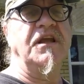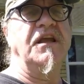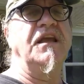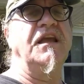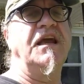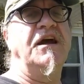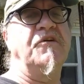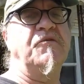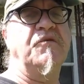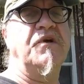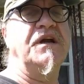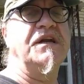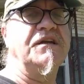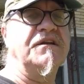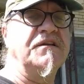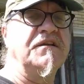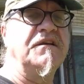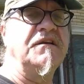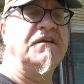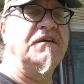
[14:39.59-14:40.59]
Yeah, right.
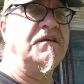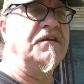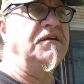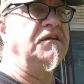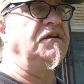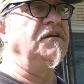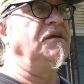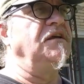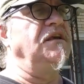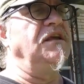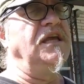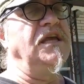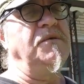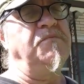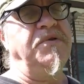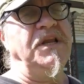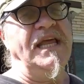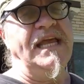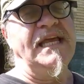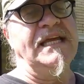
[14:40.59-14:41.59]

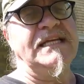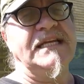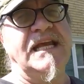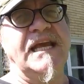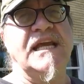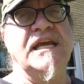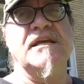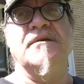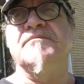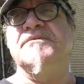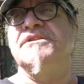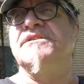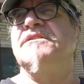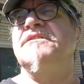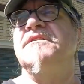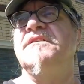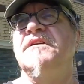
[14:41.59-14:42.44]
Keep playing games.